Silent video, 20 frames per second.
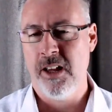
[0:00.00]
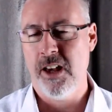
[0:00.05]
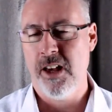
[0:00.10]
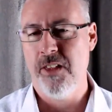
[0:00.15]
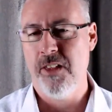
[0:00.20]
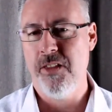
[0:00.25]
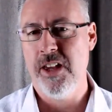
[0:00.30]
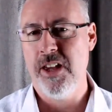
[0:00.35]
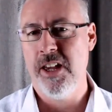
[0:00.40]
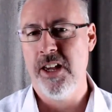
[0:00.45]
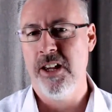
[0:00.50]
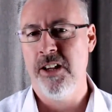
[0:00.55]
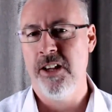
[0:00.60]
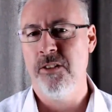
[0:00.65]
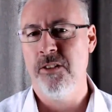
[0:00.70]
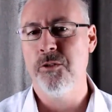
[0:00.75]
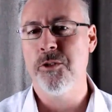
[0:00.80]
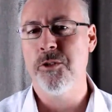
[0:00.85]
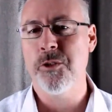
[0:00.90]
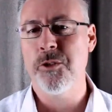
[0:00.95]
their
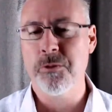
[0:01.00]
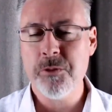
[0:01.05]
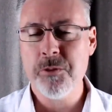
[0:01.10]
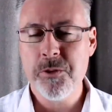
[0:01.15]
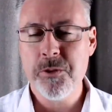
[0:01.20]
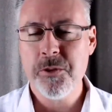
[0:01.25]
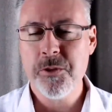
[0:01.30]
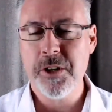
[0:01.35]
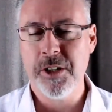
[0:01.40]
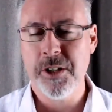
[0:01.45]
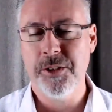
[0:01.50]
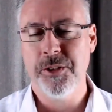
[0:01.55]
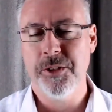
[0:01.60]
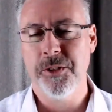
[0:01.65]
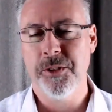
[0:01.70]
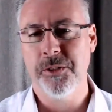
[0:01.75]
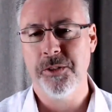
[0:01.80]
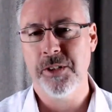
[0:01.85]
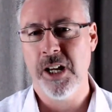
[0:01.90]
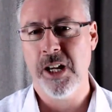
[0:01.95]
true
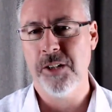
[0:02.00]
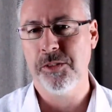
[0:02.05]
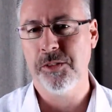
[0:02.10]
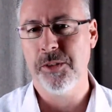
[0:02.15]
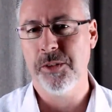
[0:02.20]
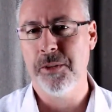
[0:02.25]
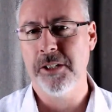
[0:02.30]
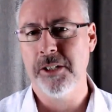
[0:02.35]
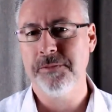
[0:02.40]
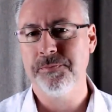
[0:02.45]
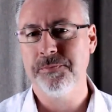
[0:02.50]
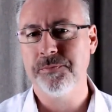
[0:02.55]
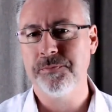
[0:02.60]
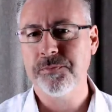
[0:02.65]
internal customer,